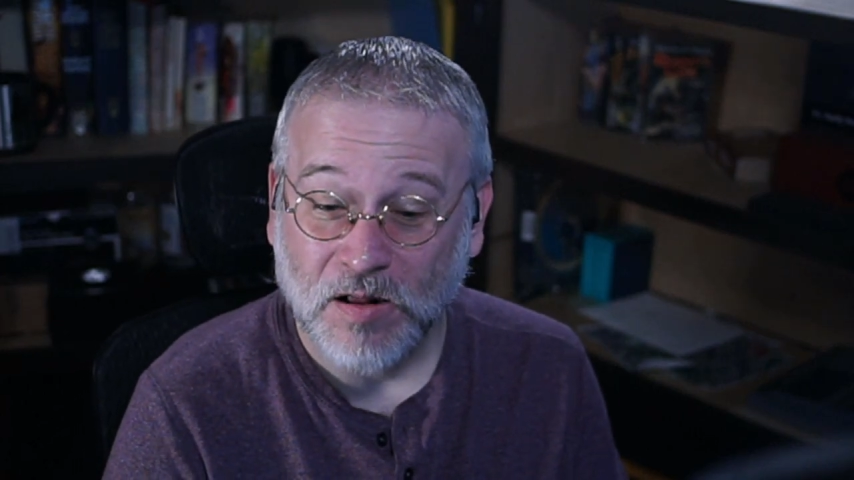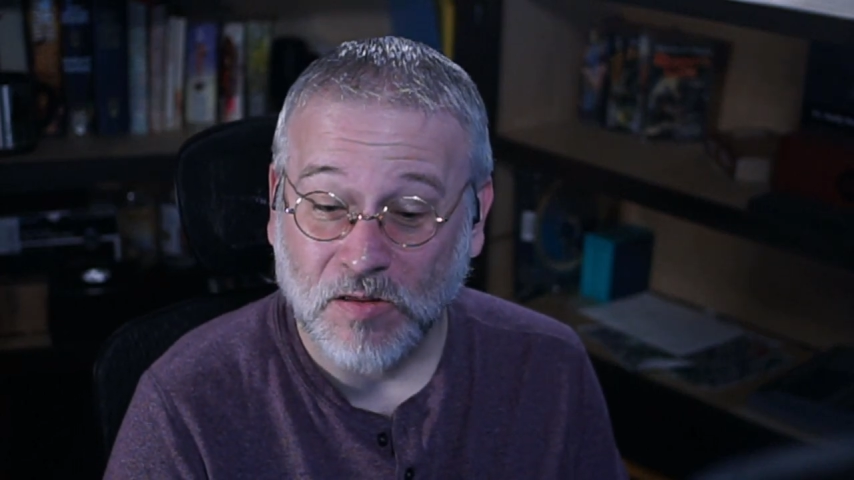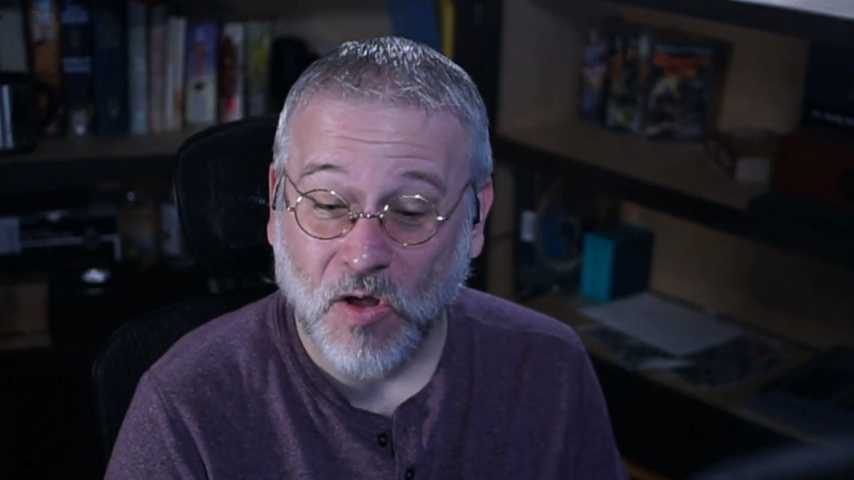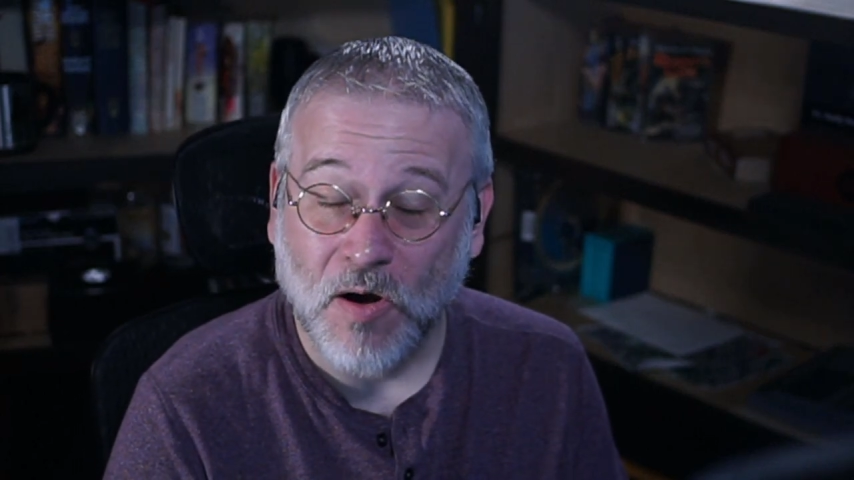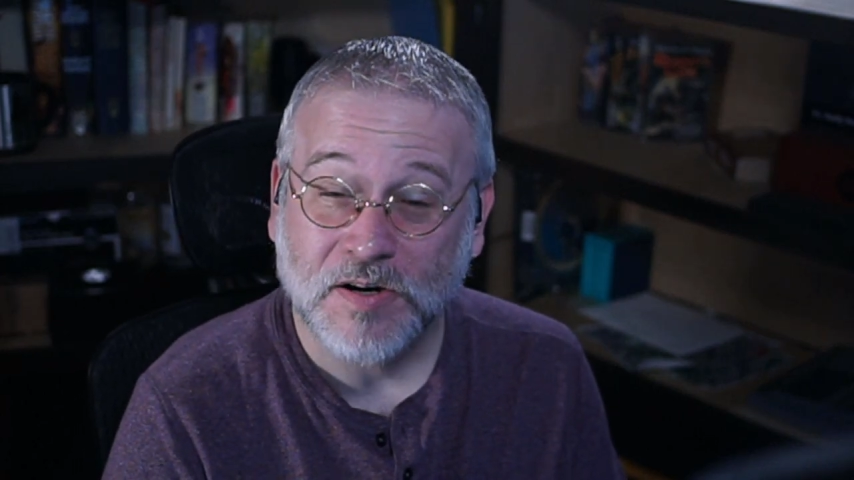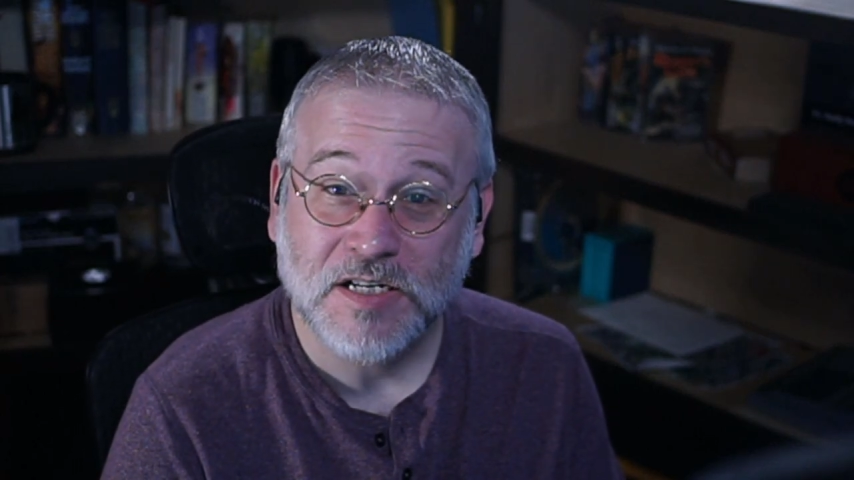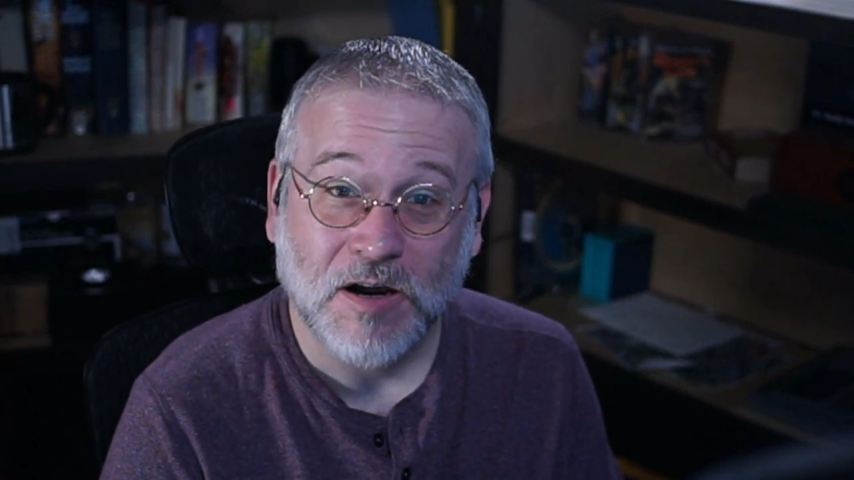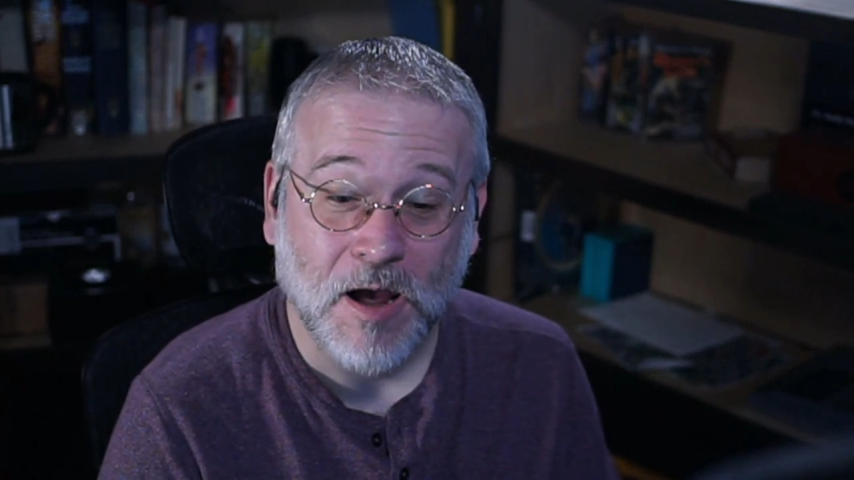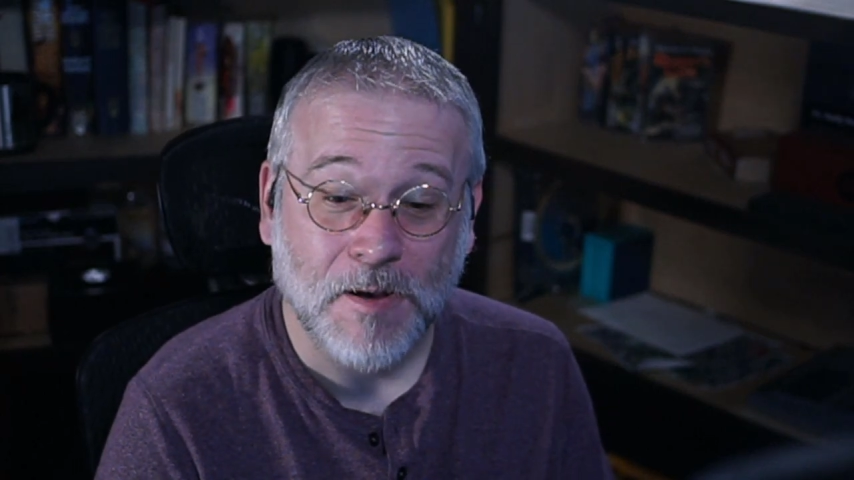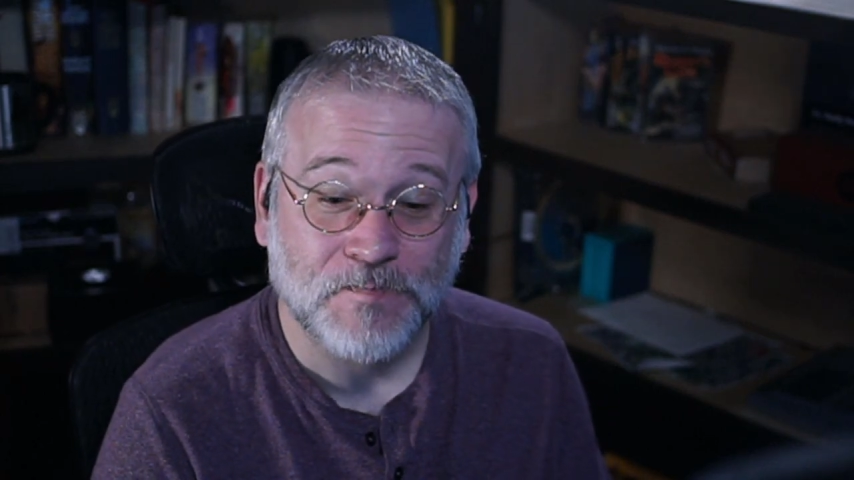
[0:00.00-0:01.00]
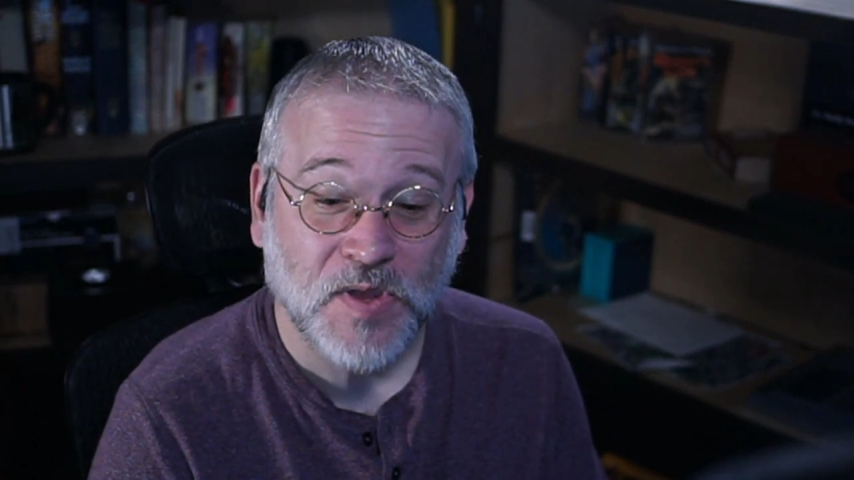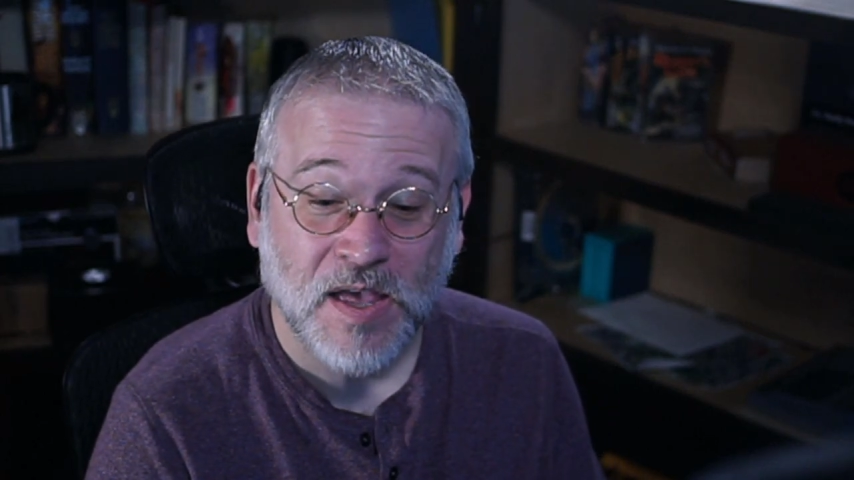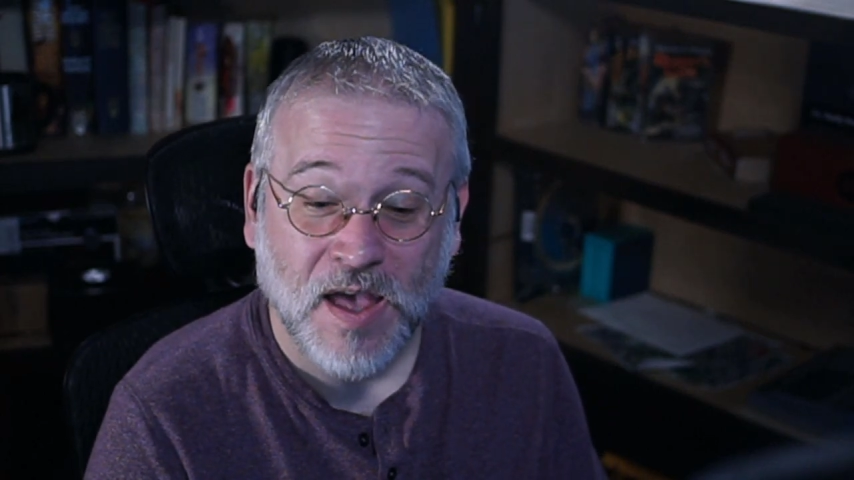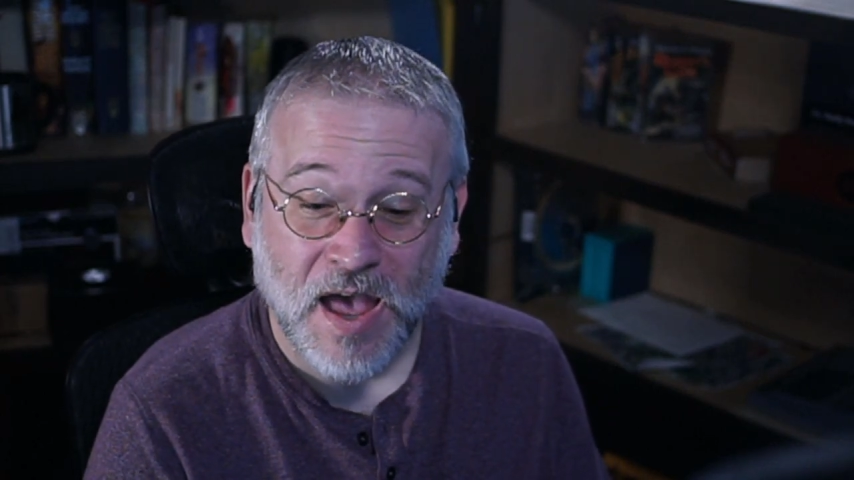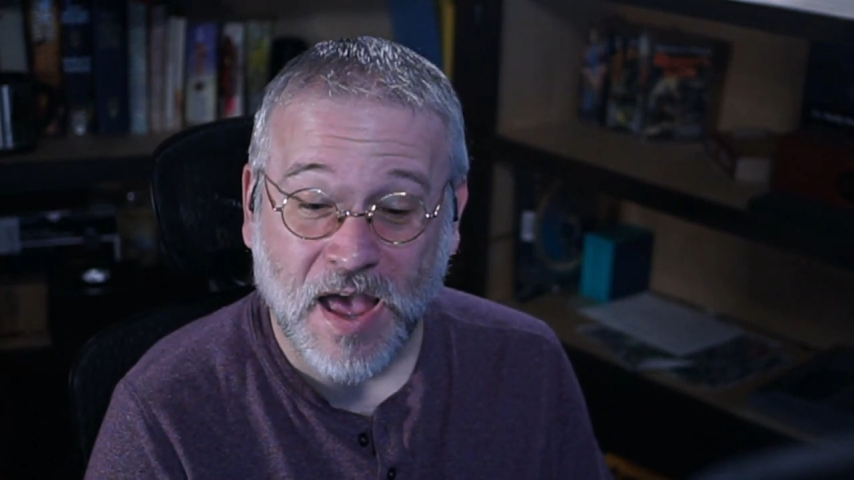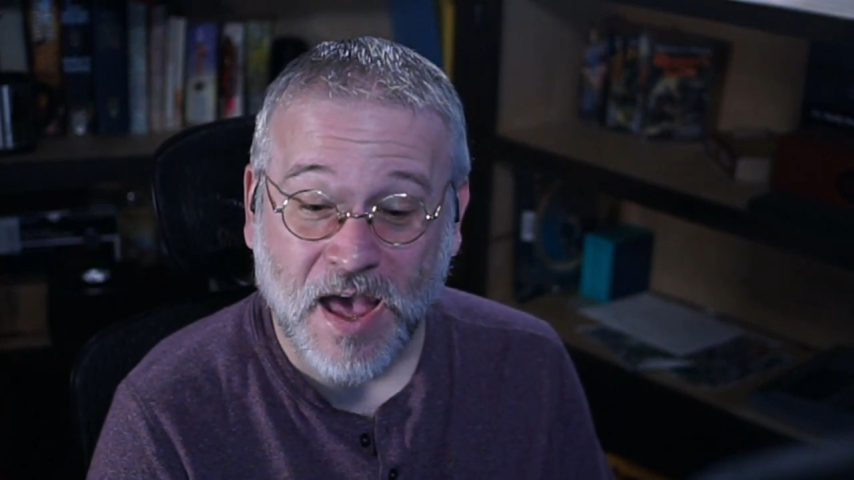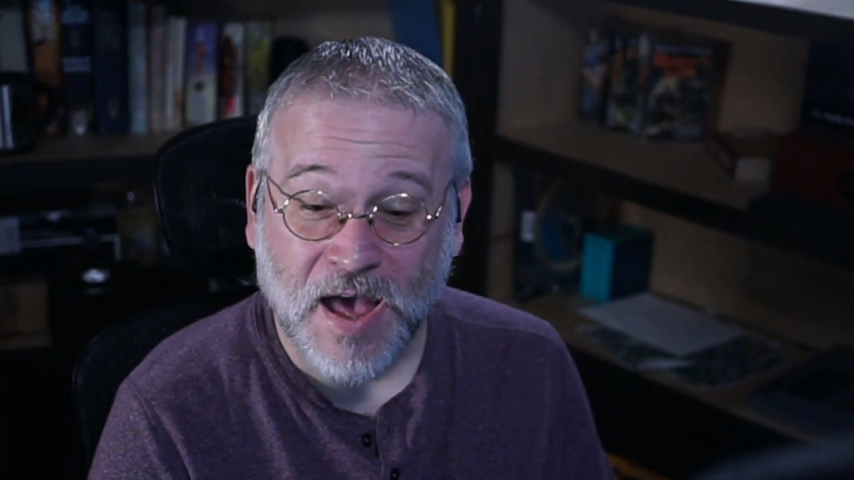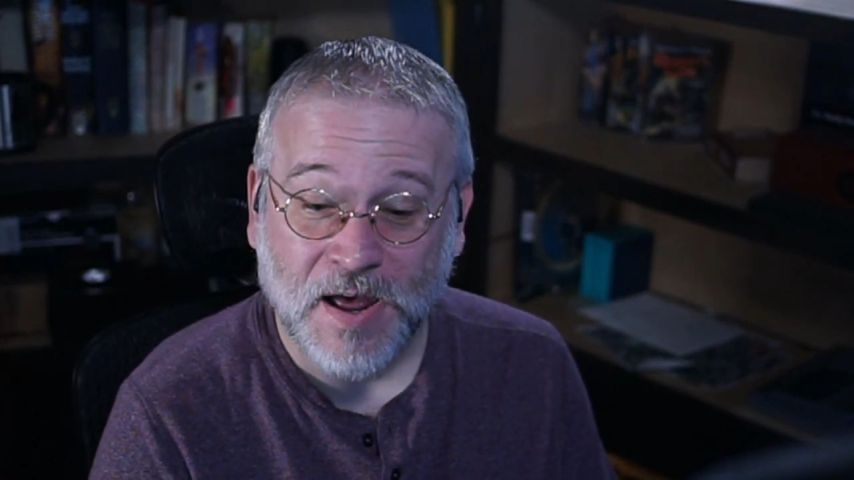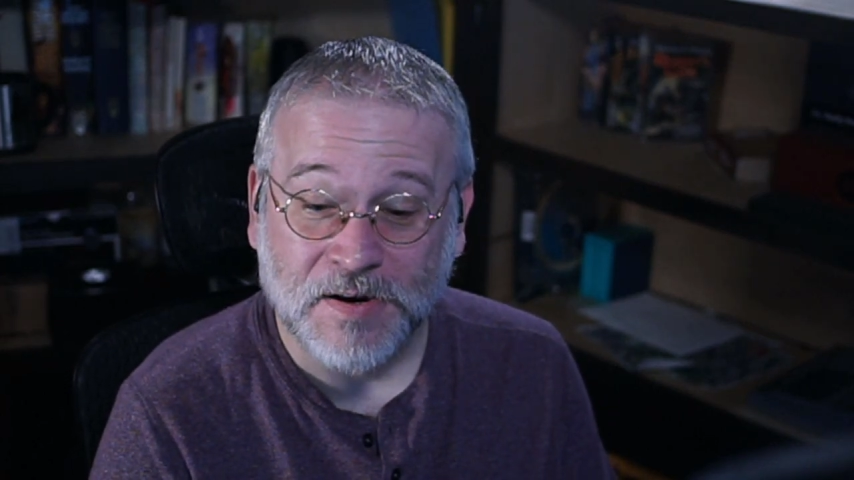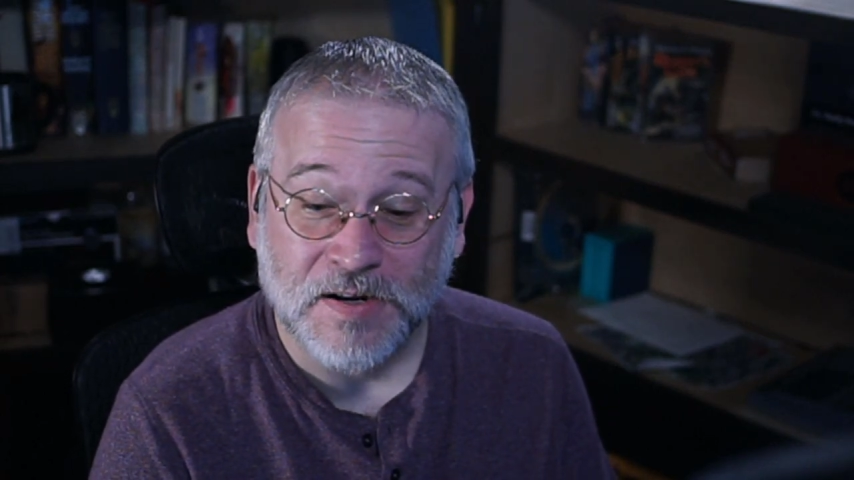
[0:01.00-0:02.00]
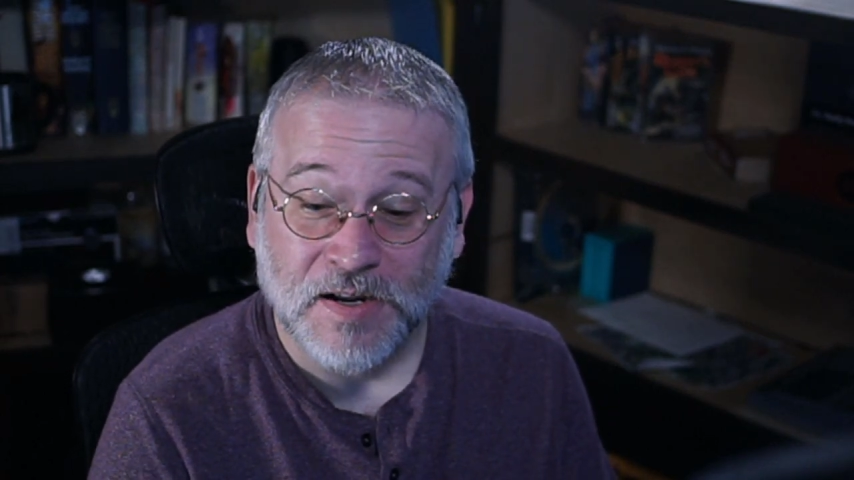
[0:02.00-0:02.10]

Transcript: long time. And